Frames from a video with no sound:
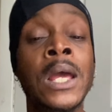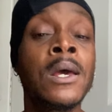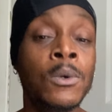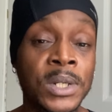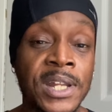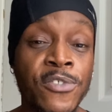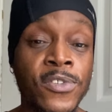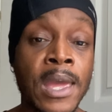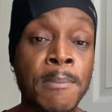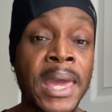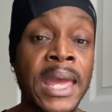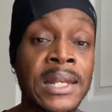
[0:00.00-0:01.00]
with that said,
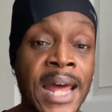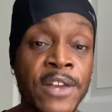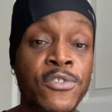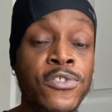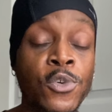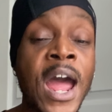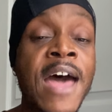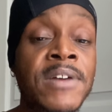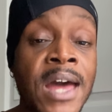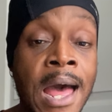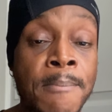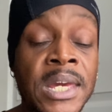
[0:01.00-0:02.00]
man, like, subscribe,
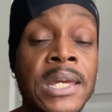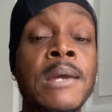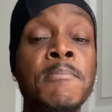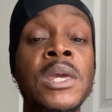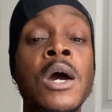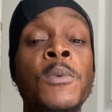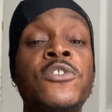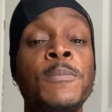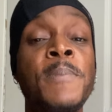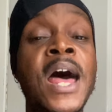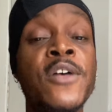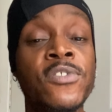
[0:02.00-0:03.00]
comment, hit me up with your
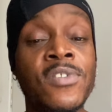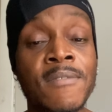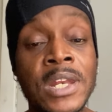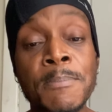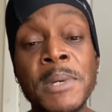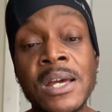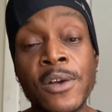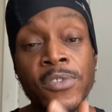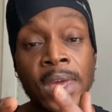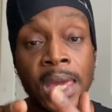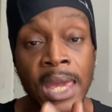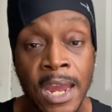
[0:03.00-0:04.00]
positivity, because
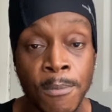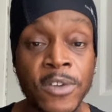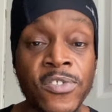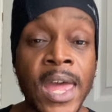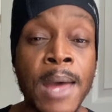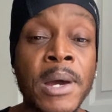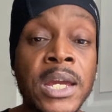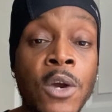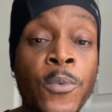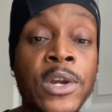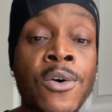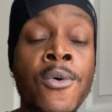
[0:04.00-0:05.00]
every time I hit
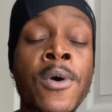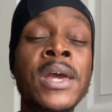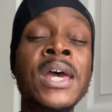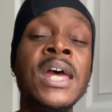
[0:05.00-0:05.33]
record,